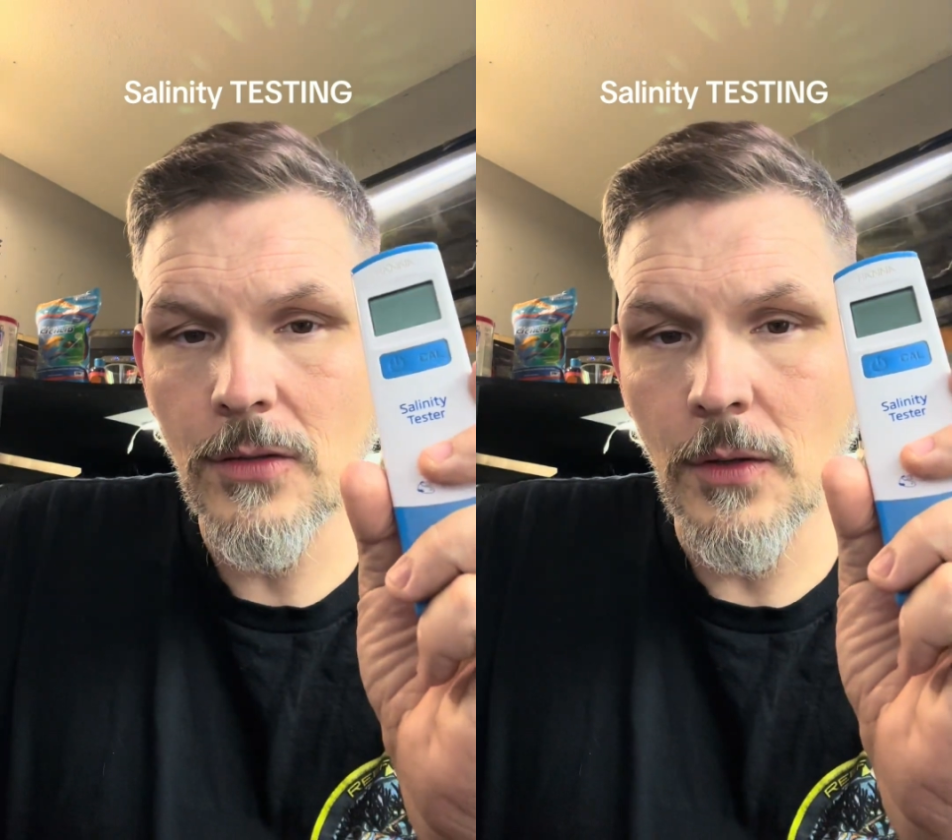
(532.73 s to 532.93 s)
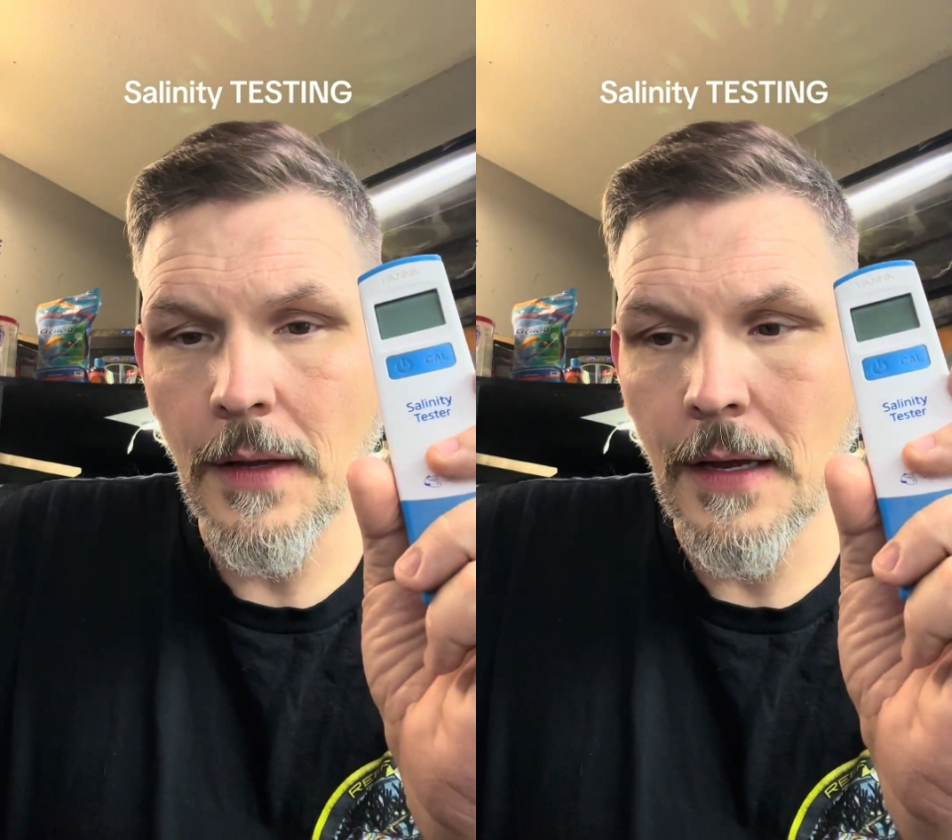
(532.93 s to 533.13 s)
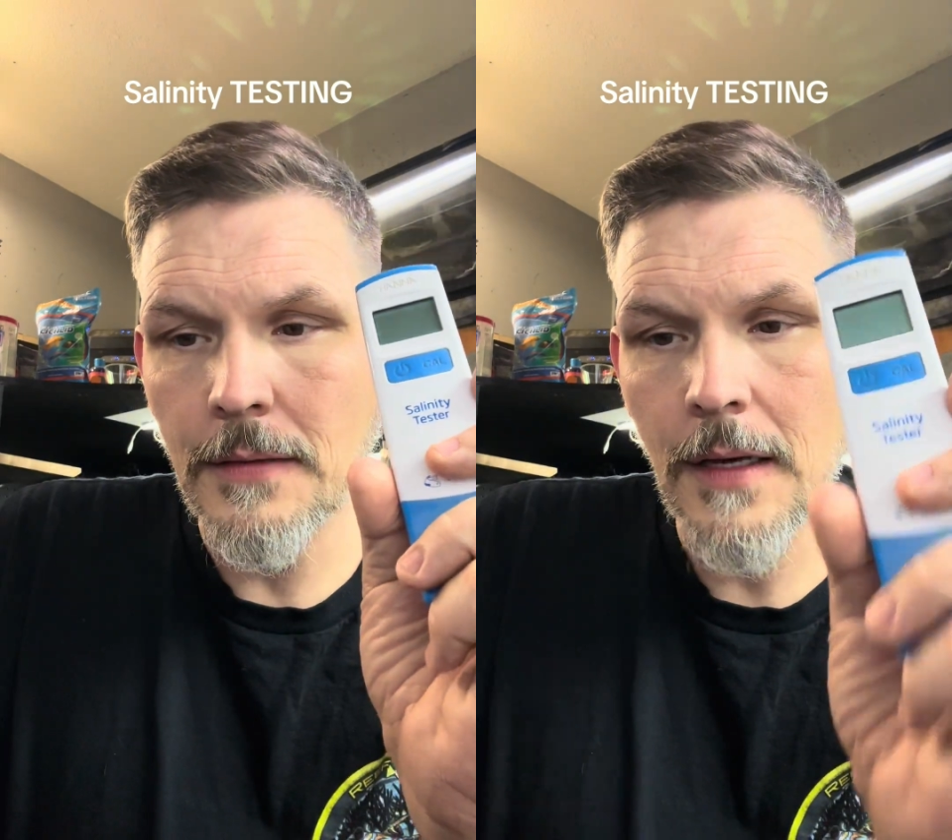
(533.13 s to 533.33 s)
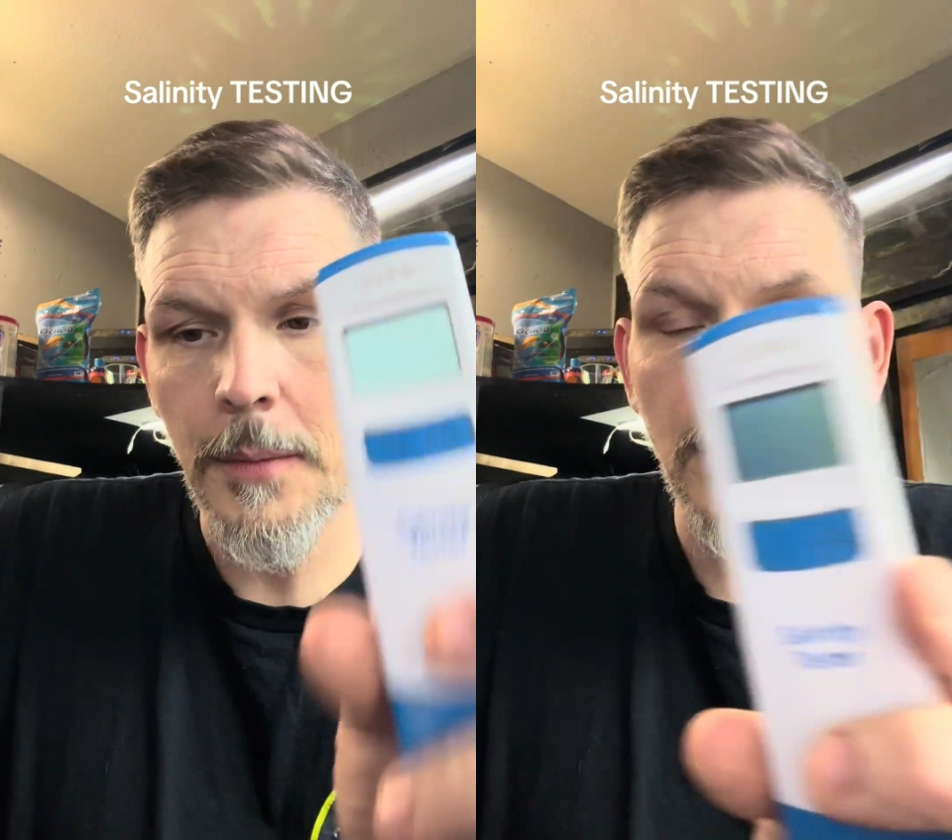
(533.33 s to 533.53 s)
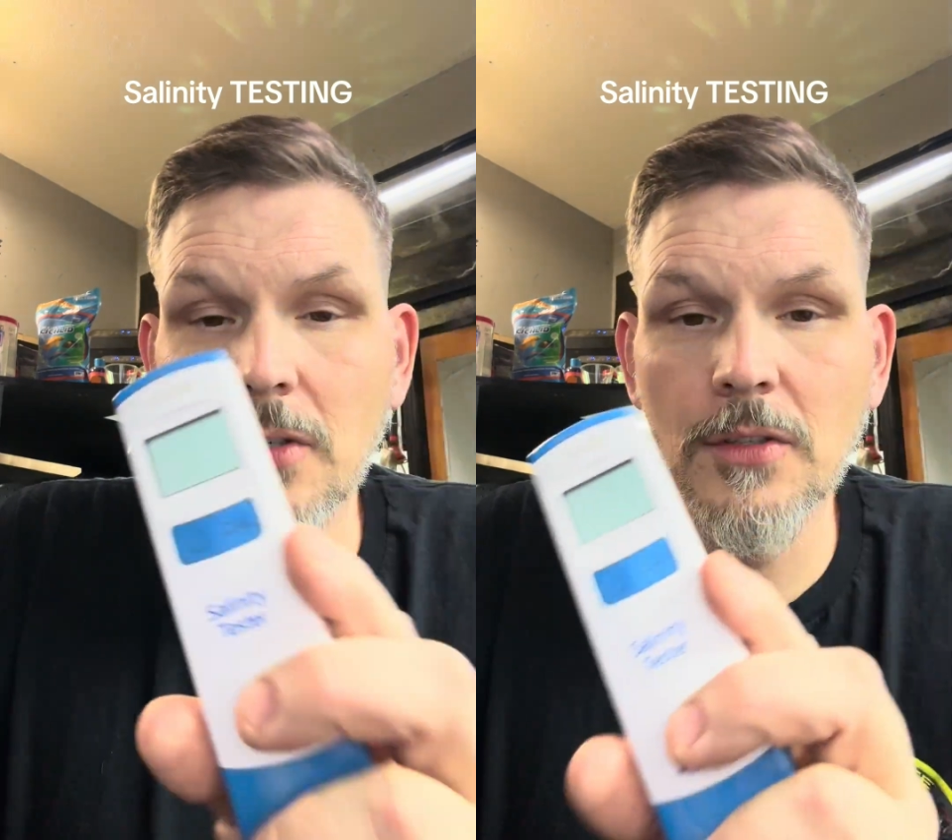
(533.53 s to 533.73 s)
so that
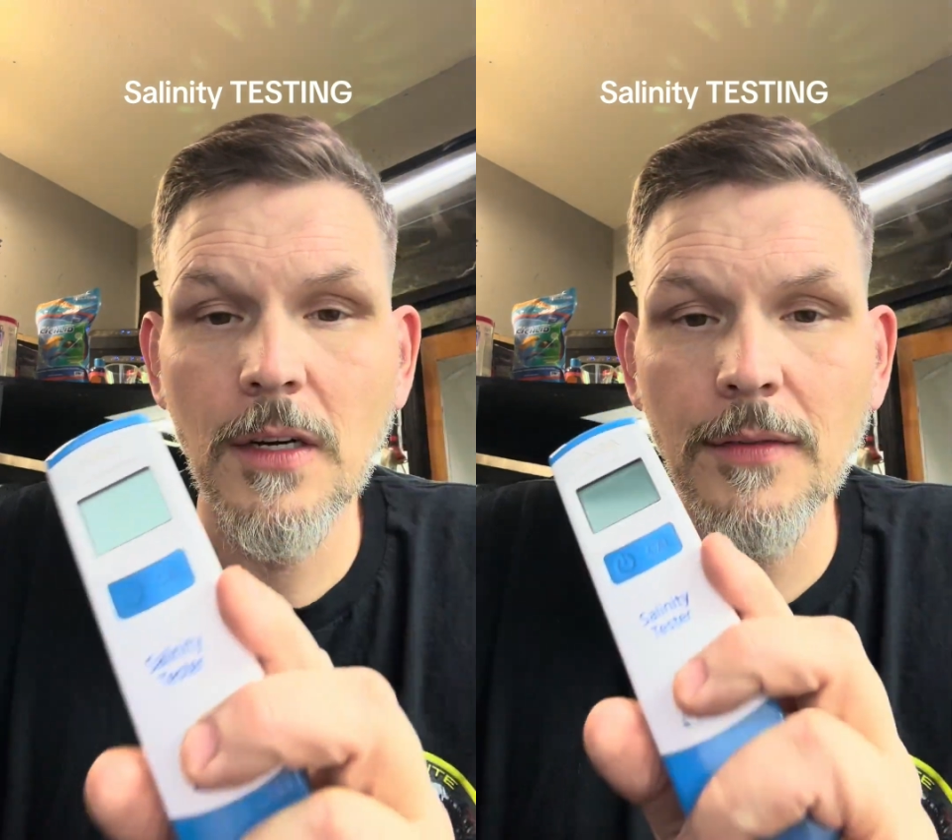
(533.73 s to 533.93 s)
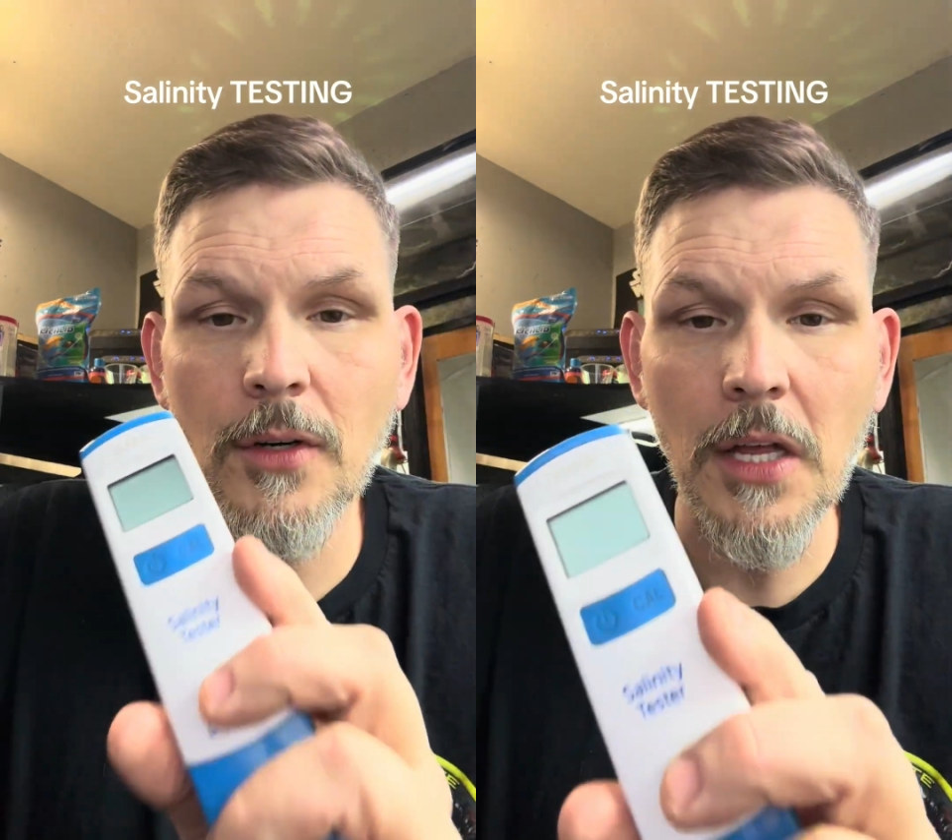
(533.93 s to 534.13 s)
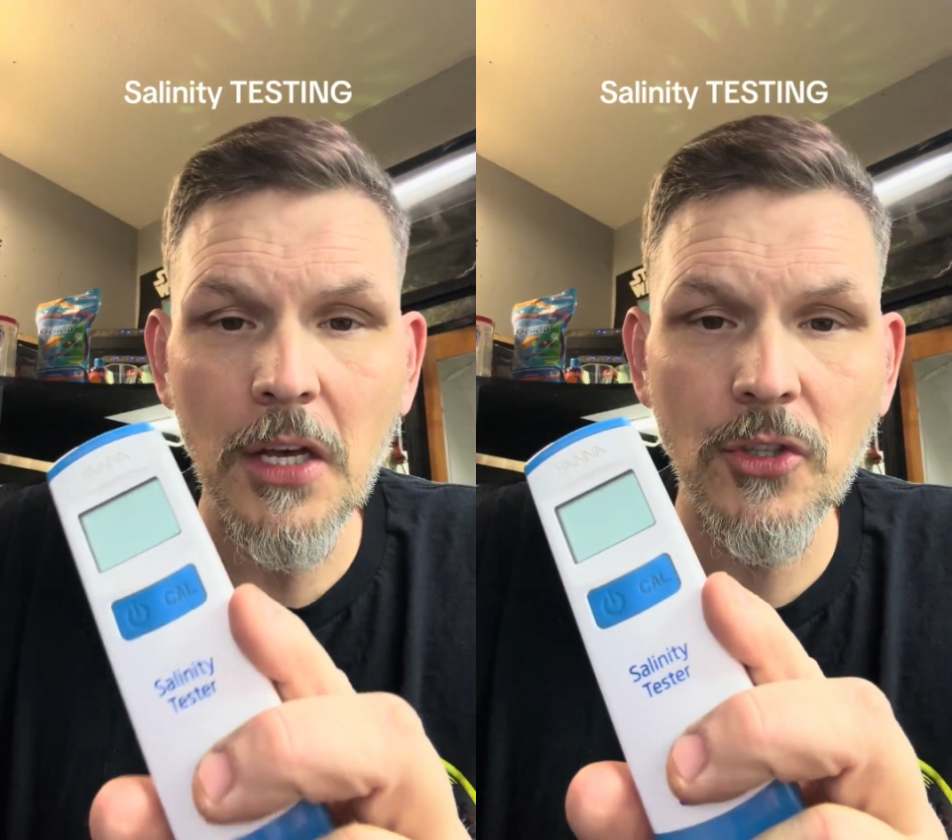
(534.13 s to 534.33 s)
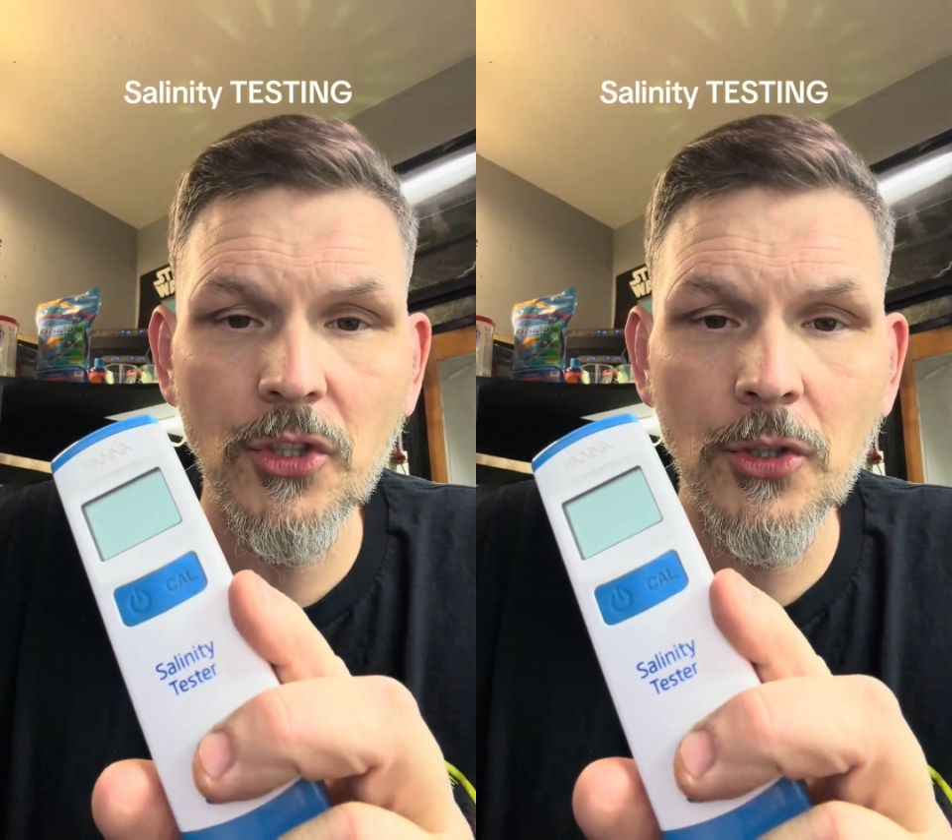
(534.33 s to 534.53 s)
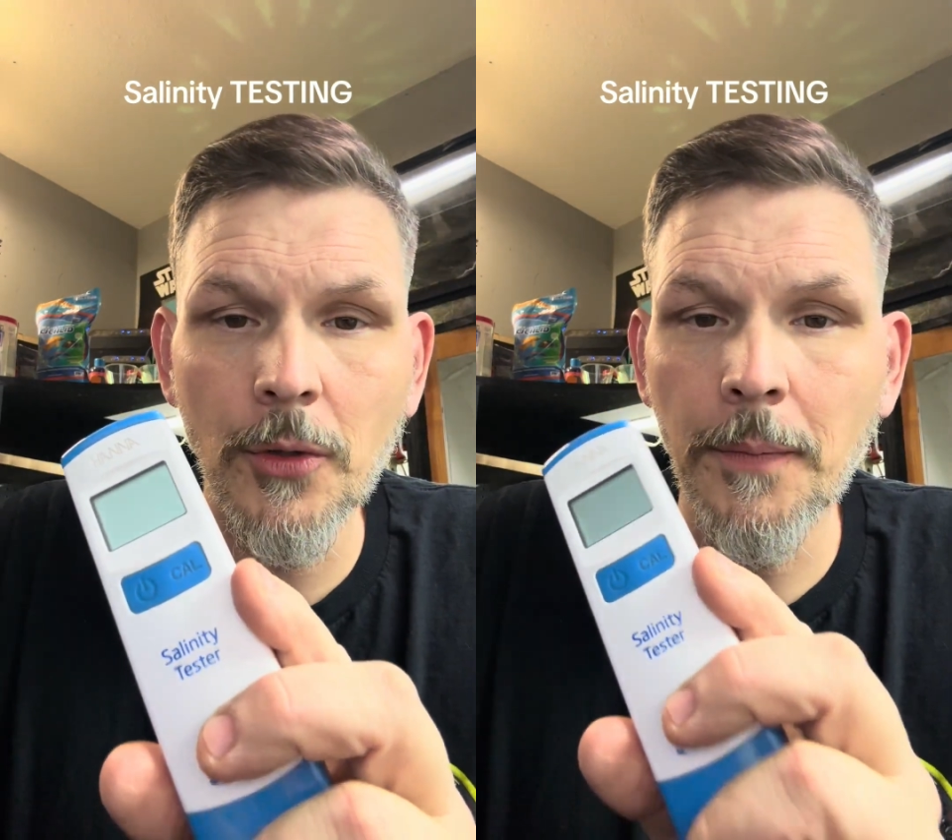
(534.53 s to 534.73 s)
temperature is never an
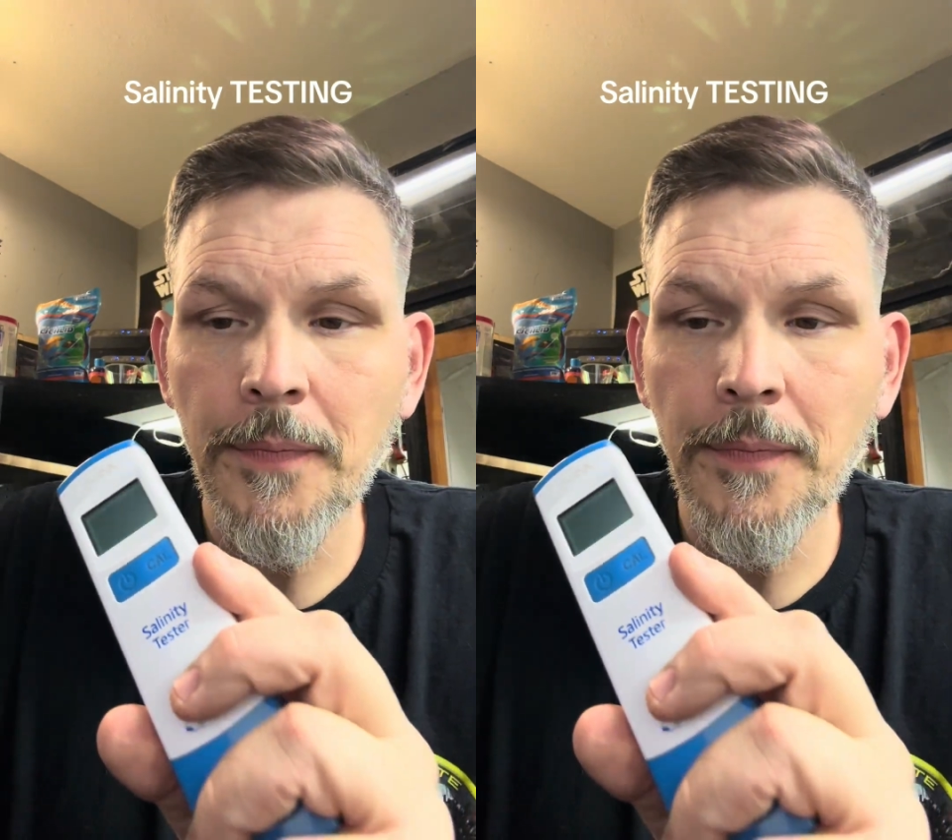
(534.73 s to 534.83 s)
issue.